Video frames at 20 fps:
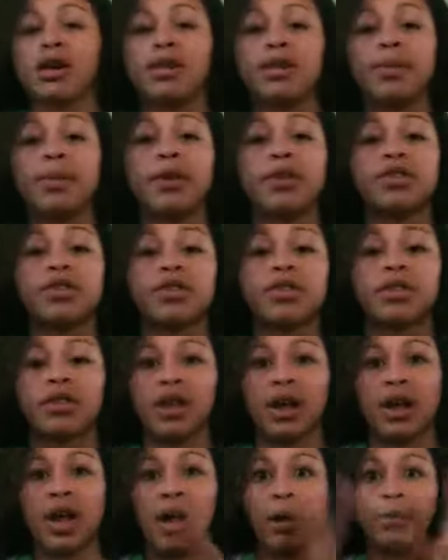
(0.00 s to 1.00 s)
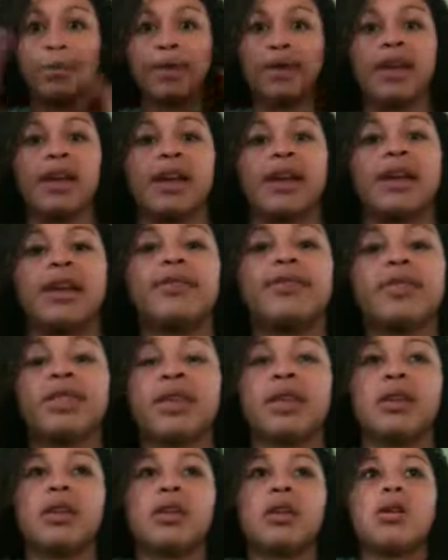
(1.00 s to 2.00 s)
the person you're helping and
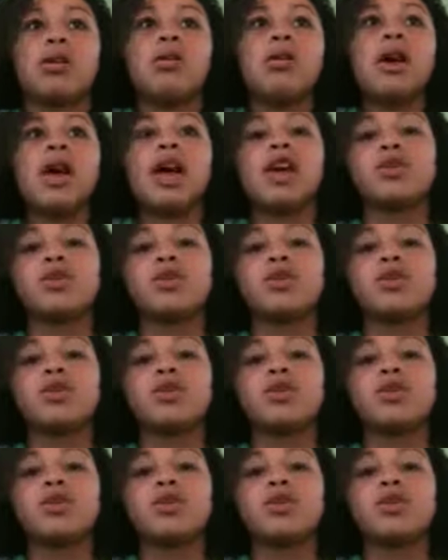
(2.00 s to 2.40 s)
everything, you know,